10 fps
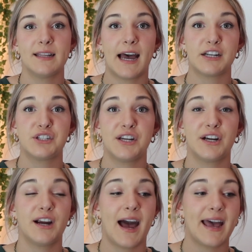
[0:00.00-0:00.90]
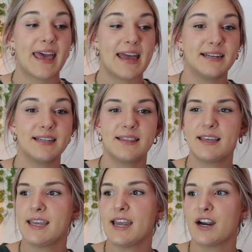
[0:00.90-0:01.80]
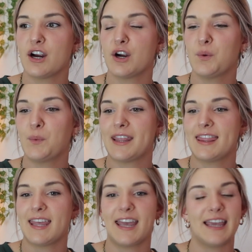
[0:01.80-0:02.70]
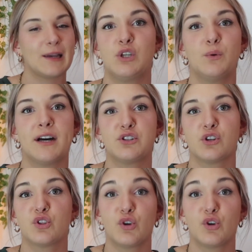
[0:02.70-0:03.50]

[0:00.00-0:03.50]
Last year, I ended the year with like $200,